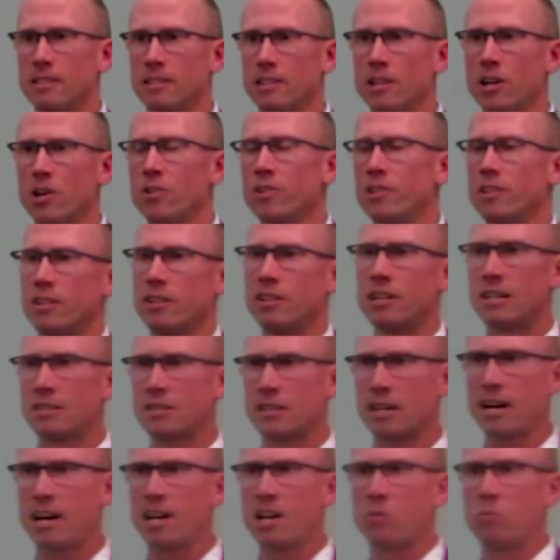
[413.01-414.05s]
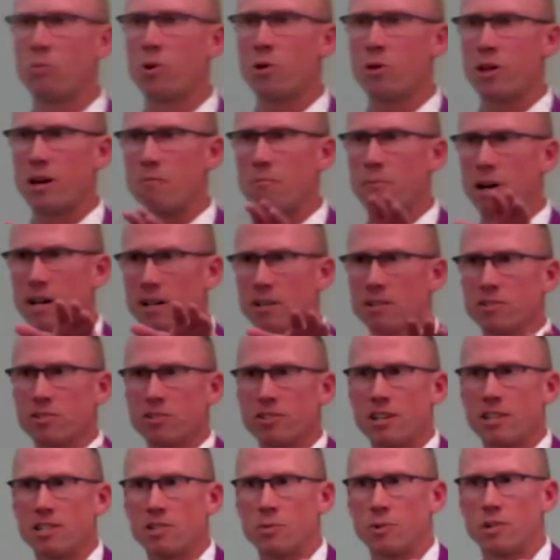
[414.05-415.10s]
No, not the kind of woe that Michael
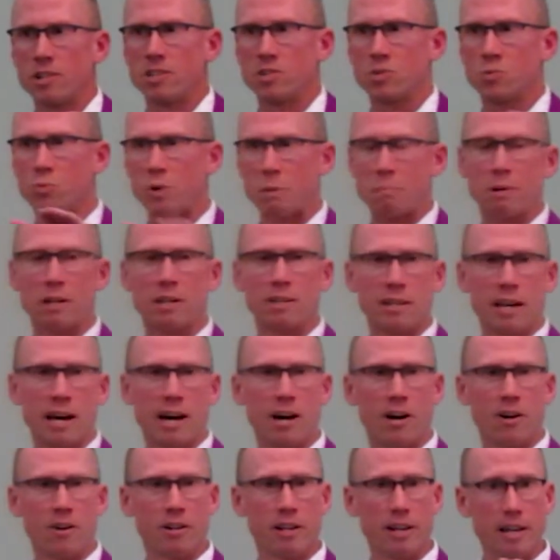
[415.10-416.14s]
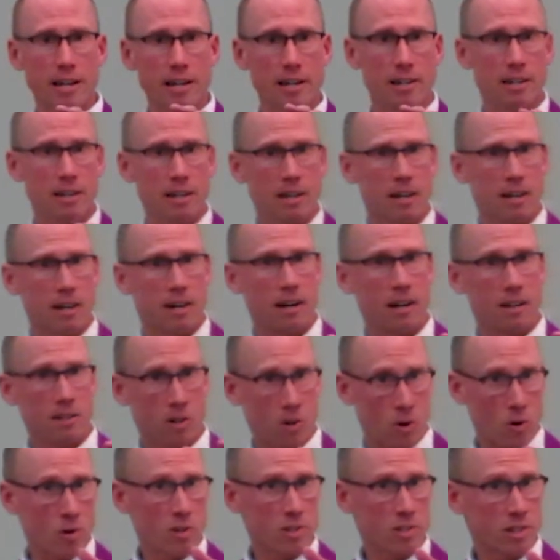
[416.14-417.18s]
says when he's ripping down a, a
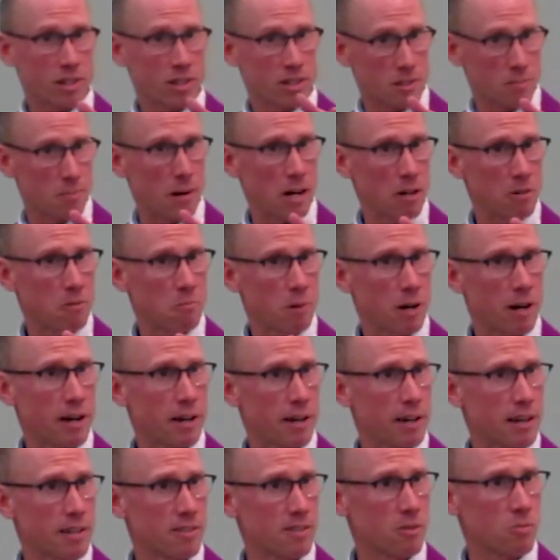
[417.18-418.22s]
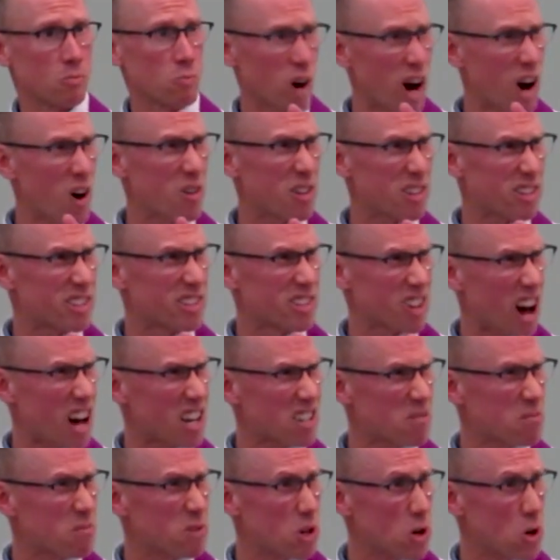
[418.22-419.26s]
course on his mountain bike, as in, wow, this is
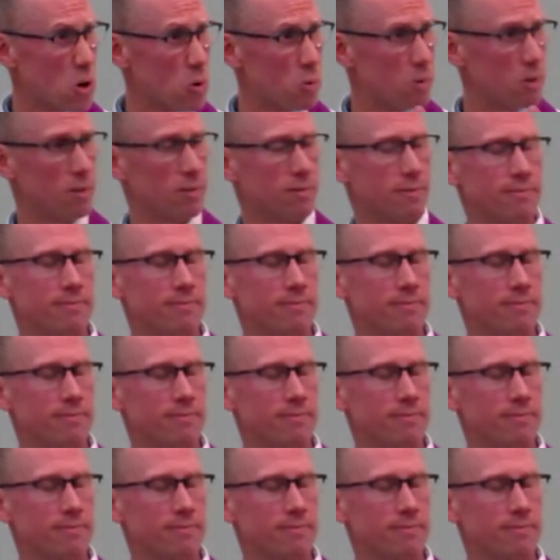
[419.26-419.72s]
awesome, dude.